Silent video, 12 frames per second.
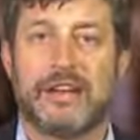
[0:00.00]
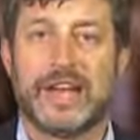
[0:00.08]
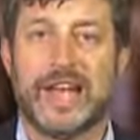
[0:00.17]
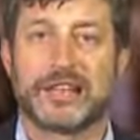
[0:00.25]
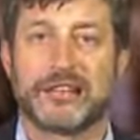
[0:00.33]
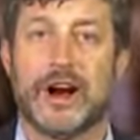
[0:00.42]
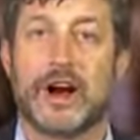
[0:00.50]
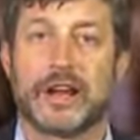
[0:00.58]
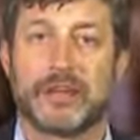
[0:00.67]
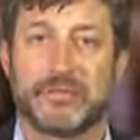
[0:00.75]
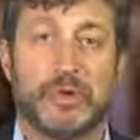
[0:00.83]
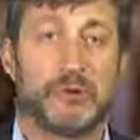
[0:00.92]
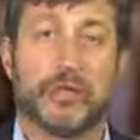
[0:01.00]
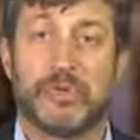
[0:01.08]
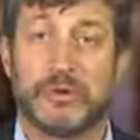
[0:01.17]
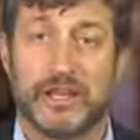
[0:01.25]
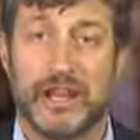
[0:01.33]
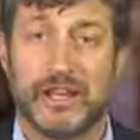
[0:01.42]
As long as people have
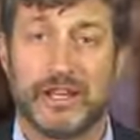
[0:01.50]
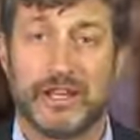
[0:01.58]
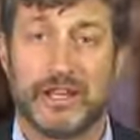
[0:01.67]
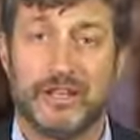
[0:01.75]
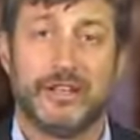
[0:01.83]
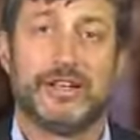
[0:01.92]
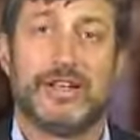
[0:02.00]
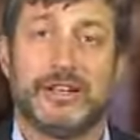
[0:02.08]
been getting ill